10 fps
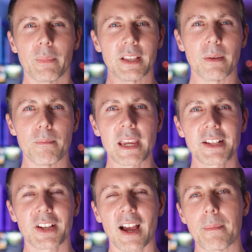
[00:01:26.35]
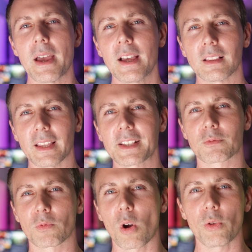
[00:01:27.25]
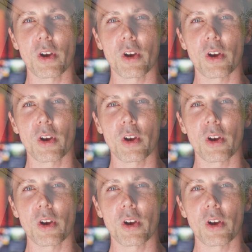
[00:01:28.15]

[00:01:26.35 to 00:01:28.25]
But in the meantime, let's roll